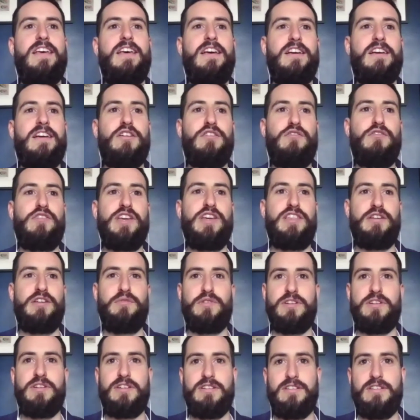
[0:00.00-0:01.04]
a career that
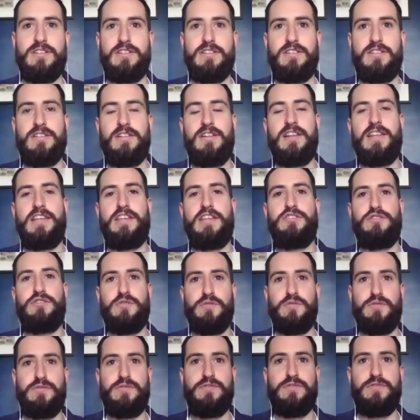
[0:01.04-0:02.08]
would lead
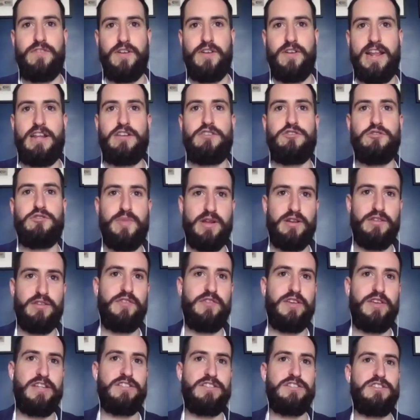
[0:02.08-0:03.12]
you financial
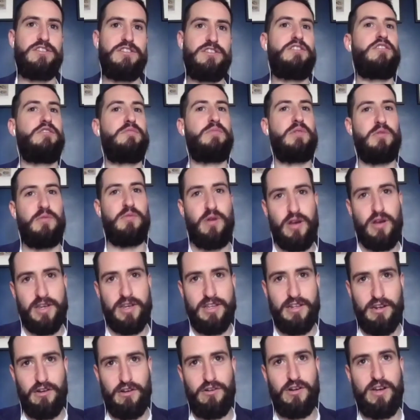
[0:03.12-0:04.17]
benefits. You'd be
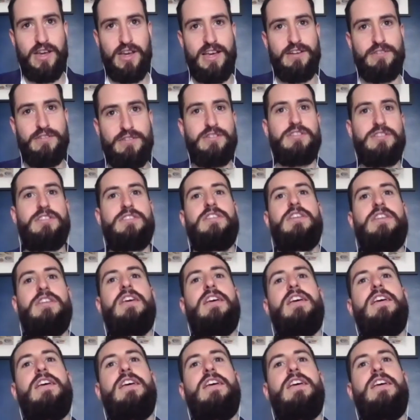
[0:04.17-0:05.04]
working long hours.